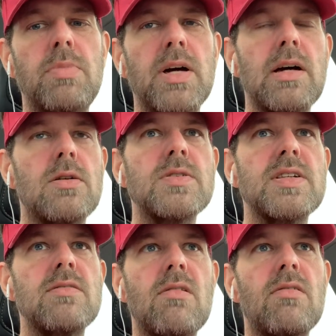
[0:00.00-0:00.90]
because
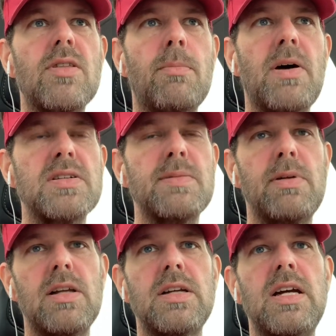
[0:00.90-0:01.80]
the
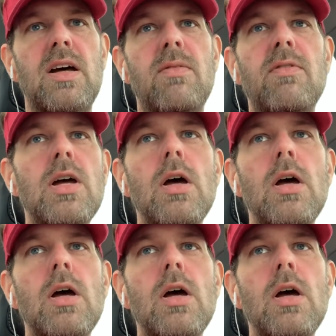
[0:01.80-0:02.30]
possibility of